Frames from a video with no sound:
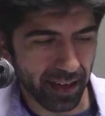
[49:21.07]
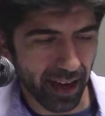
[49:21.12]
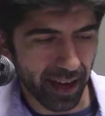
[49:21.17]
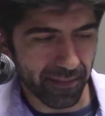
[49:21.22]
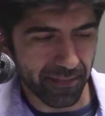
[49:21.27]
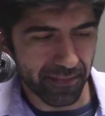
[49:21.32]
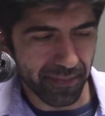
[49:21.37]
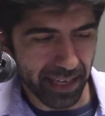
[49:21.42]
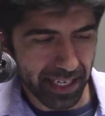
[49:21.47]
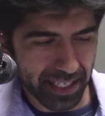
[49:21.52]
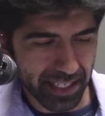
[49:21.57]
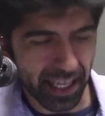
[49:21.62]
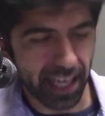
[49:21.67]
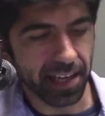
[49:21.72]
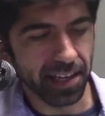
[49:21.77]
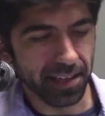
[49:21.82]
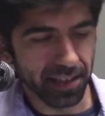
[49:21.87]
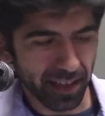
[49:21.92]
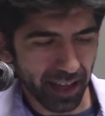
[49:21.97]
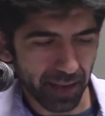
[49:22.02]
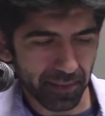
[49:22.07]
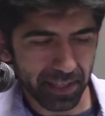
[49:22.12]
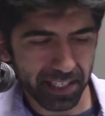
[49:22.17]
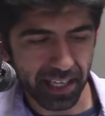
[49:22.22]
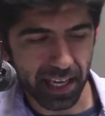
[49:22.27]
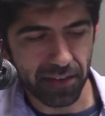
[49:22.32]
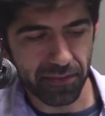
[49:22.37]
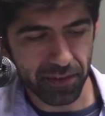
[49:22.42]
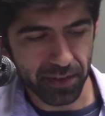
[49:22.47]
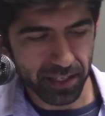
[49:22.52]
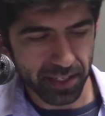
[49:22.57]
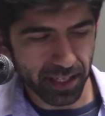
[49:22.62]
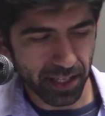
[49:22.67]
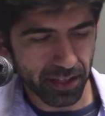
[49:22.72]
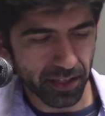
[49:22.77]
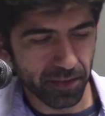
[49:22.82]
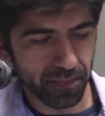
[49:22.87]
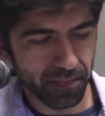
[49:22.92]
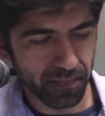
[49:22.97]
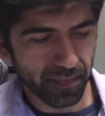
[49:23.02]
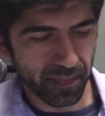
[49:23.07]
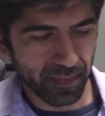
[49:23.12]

I'm excited. I'm excited for Nintendo.